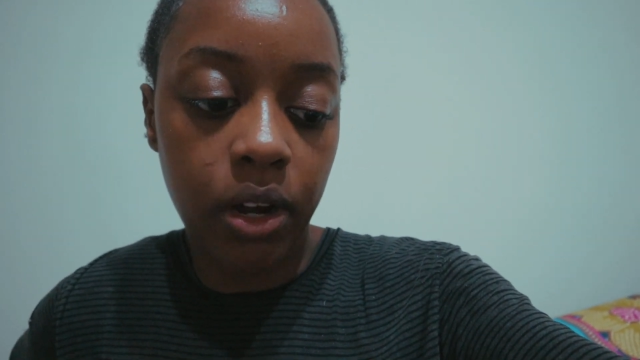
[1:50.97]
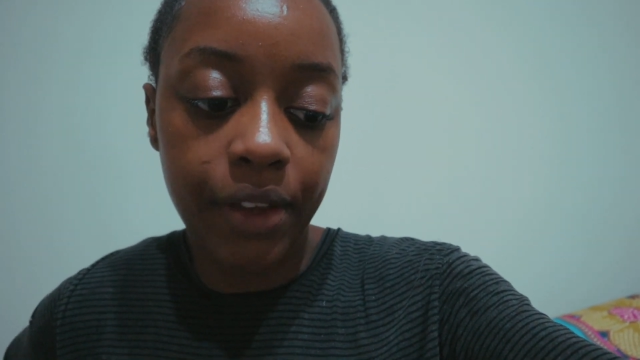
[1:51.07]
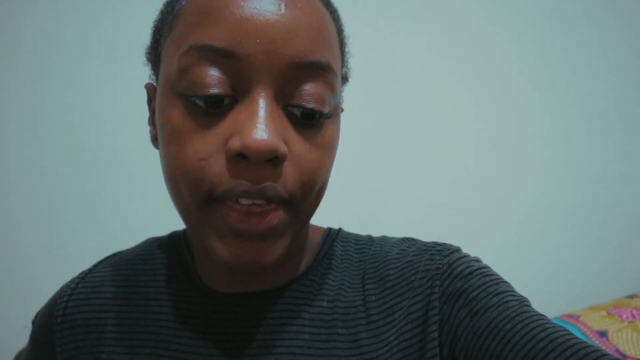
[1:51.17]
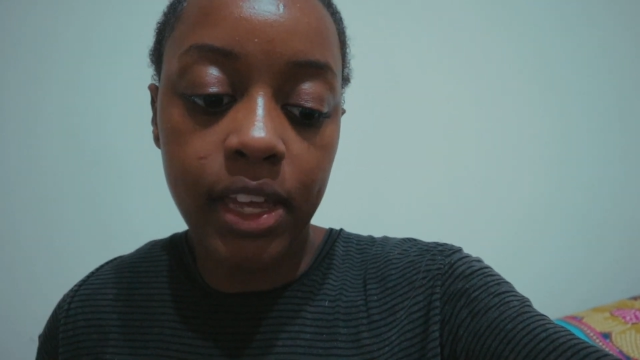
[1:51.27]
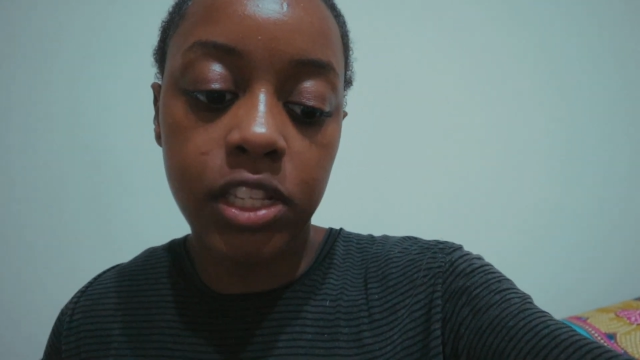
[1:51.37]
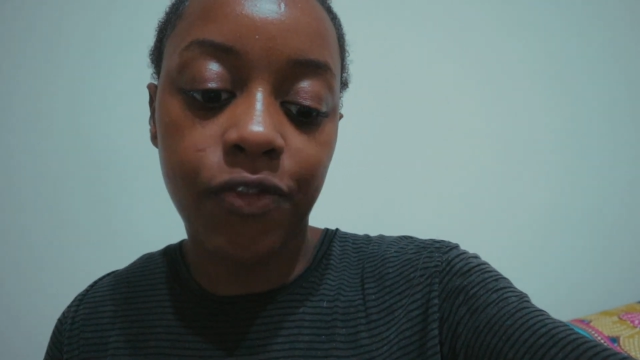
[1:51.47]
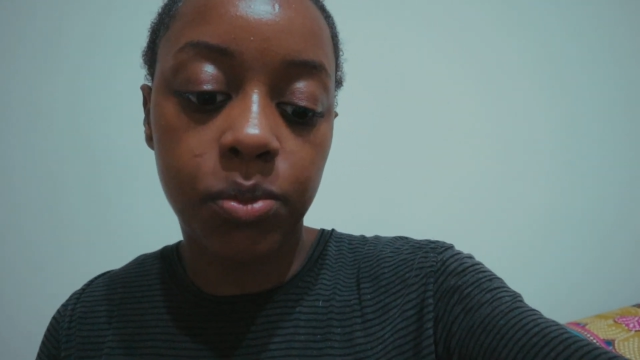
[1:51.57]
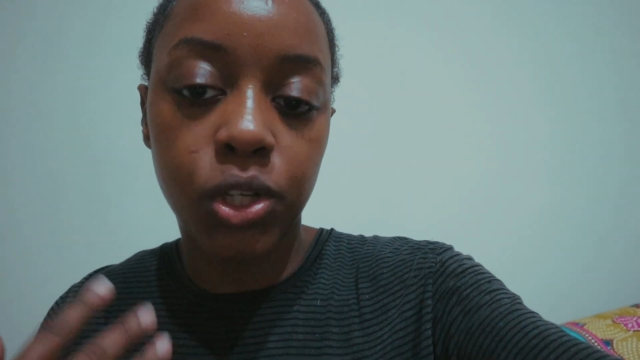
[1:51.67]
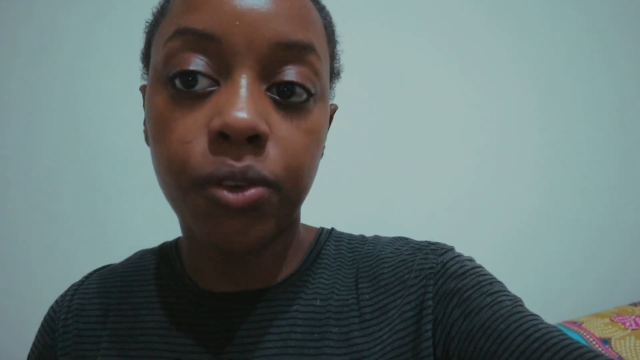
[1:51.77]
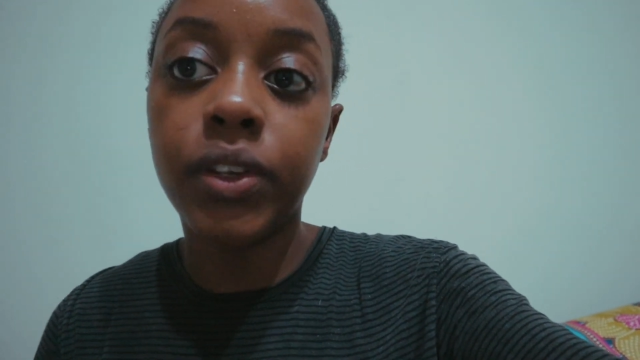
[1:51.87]
And I think it's
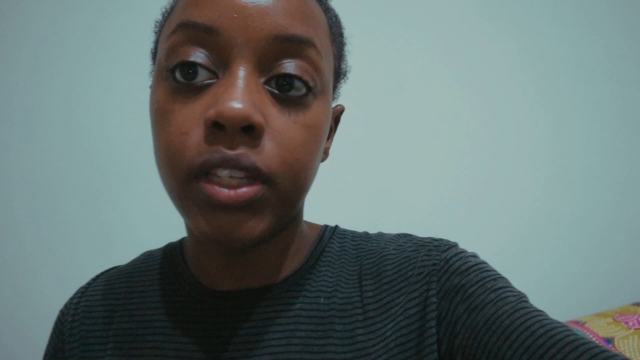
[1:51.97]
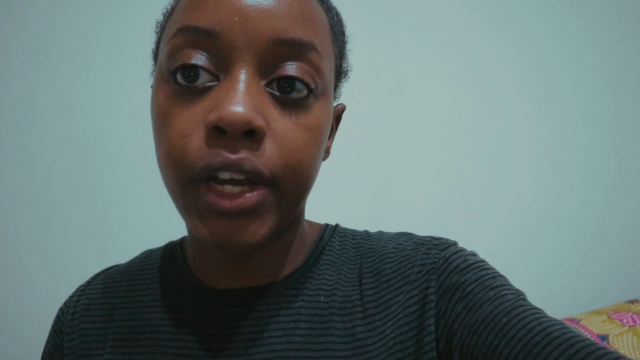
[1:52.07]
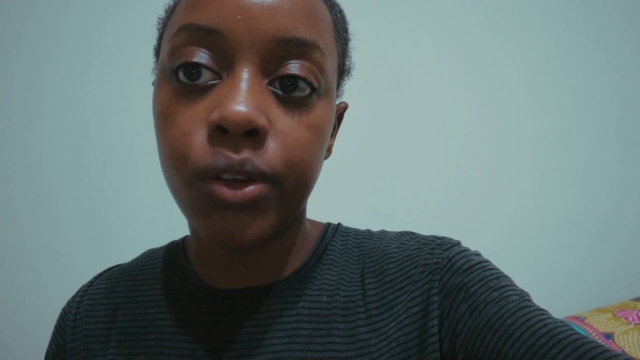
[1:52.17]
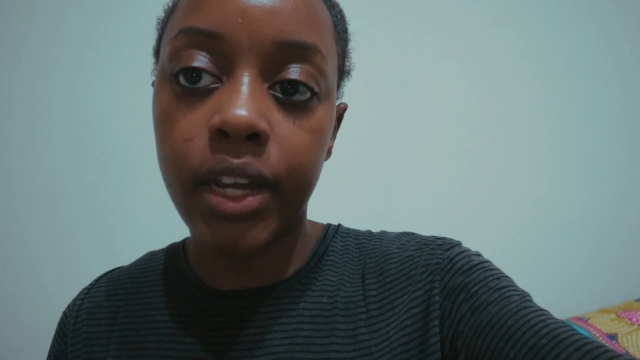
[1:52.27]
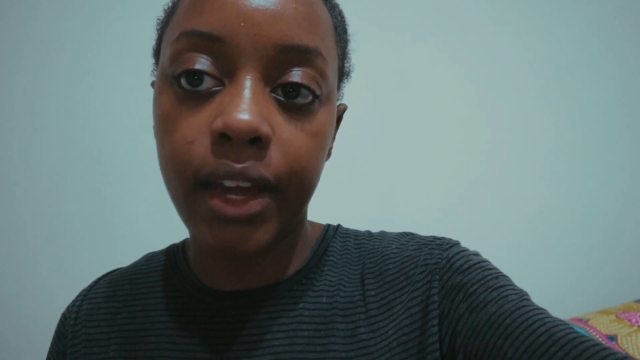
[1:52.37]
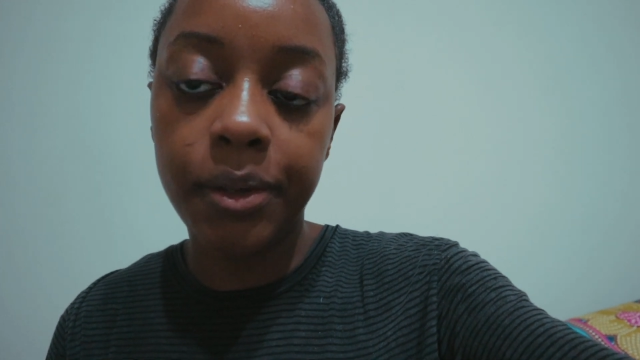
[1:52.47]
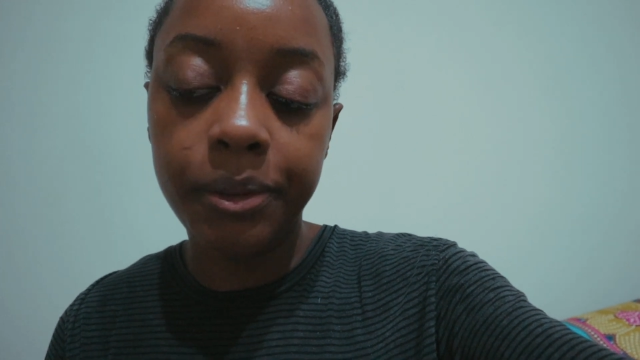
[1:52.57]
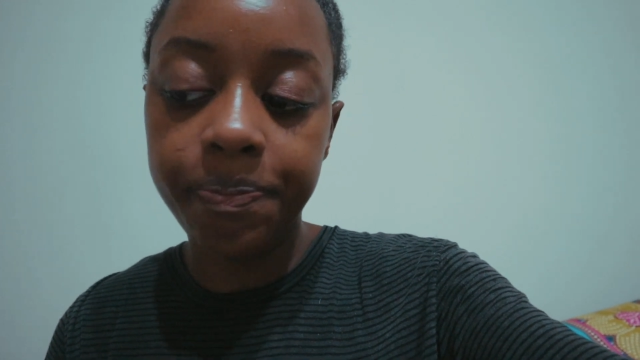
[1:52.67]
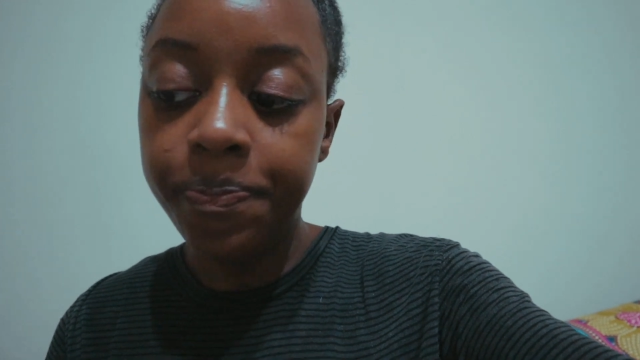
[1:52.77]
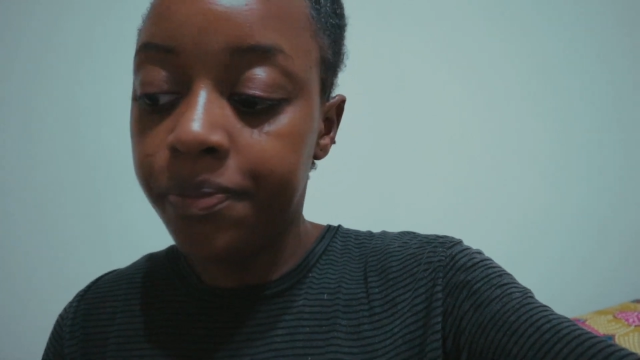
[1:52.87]
from surfing the other day
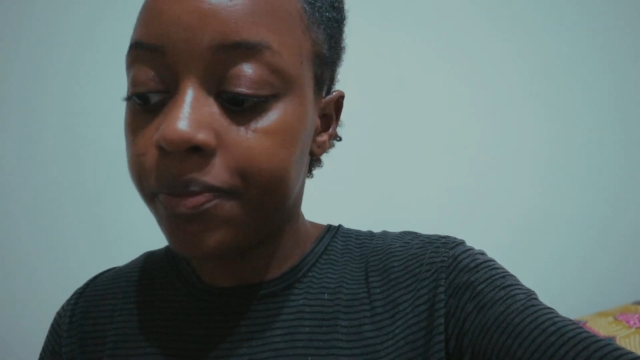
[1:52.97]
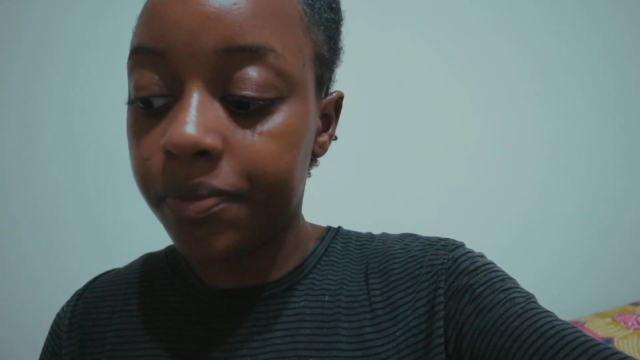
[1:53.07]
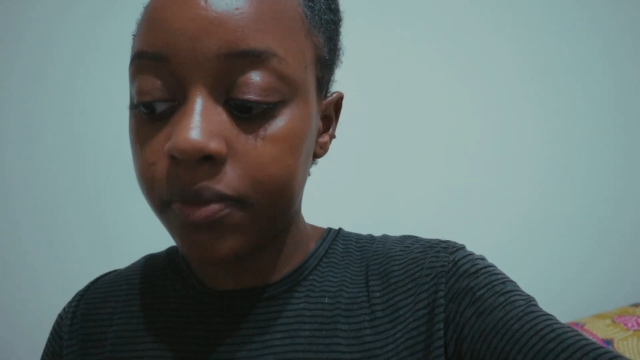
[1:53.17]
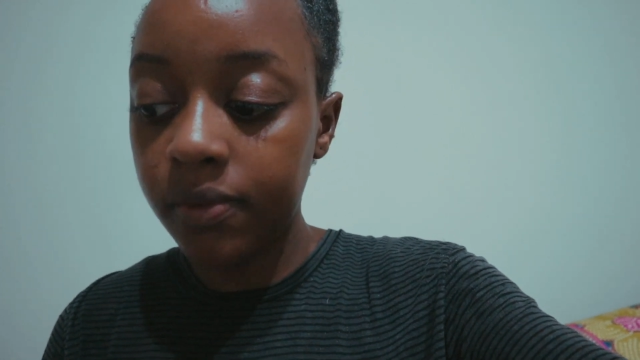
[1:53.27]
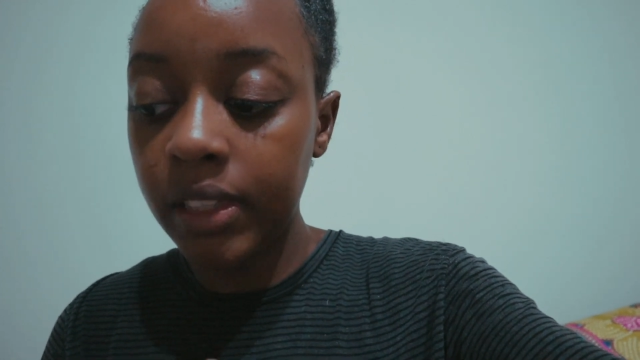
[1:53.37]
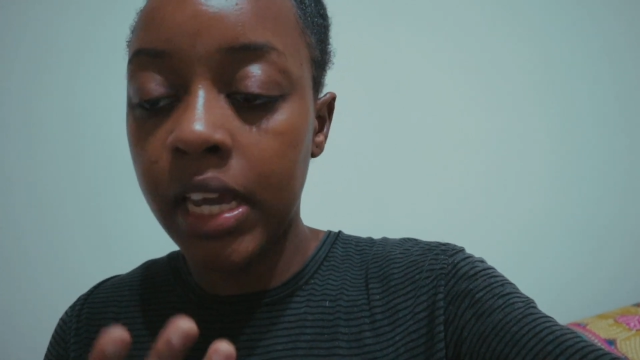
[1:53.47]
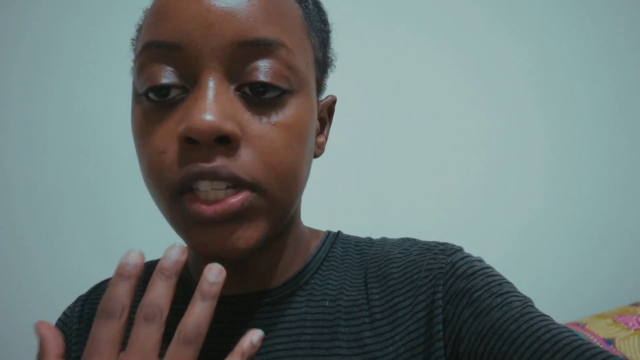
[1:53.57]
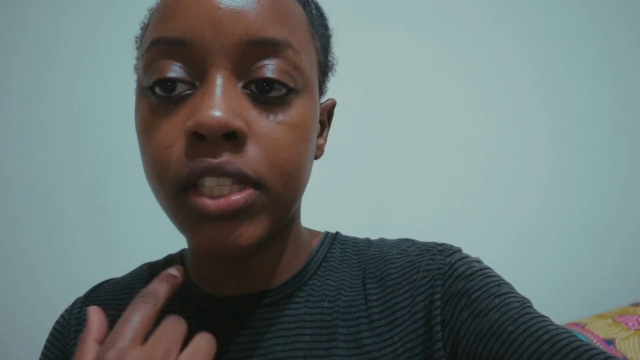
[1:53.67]
and